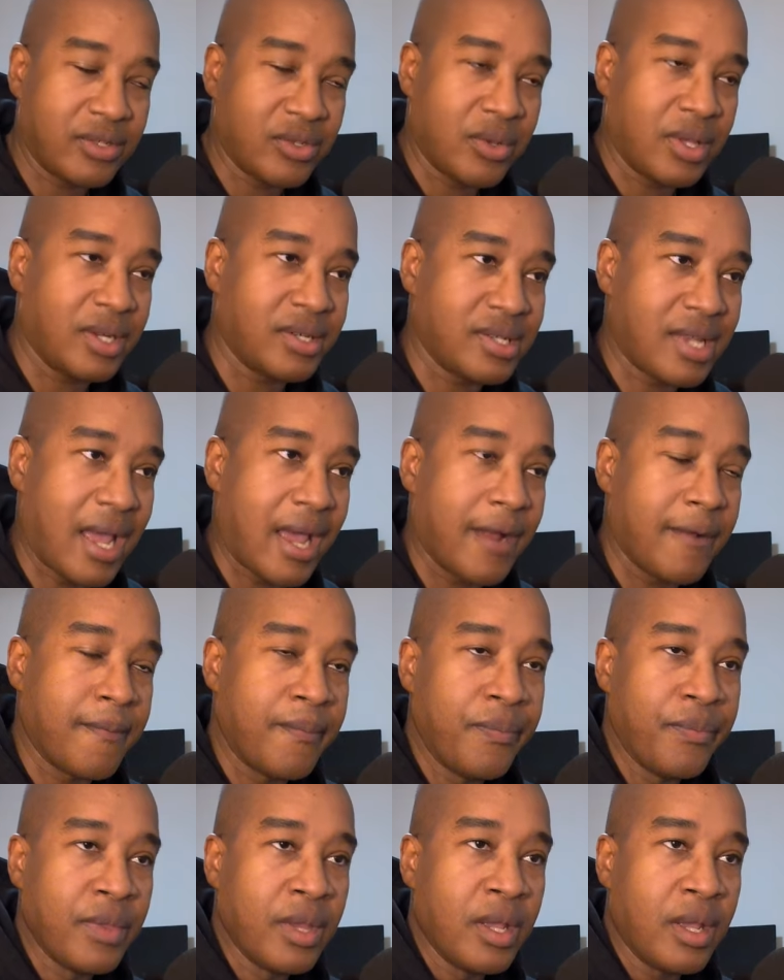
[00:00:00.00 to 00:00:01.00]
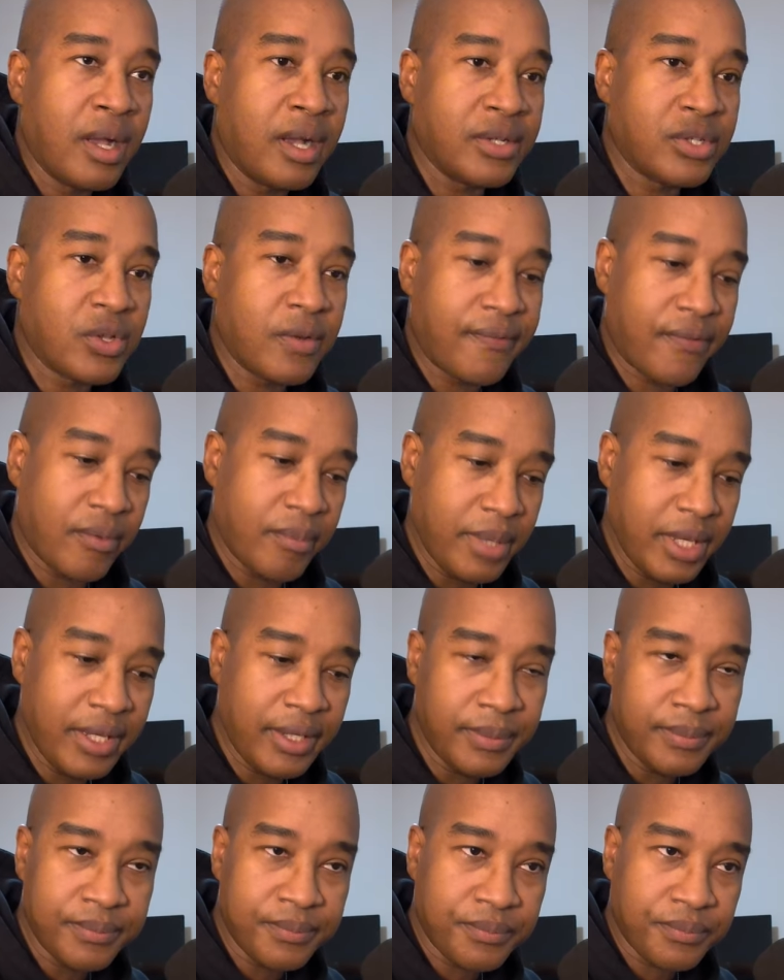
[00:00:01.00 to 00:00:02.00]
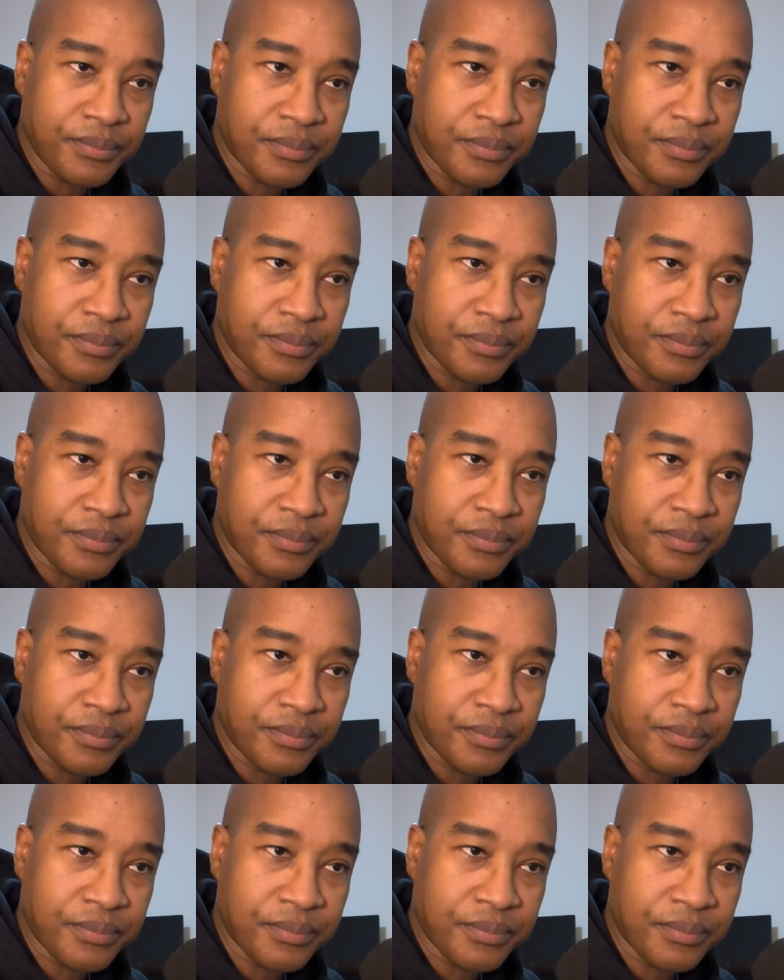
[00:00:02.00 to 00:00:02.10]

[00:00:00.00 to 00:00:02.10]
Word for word: So there's that. Uh, so for me,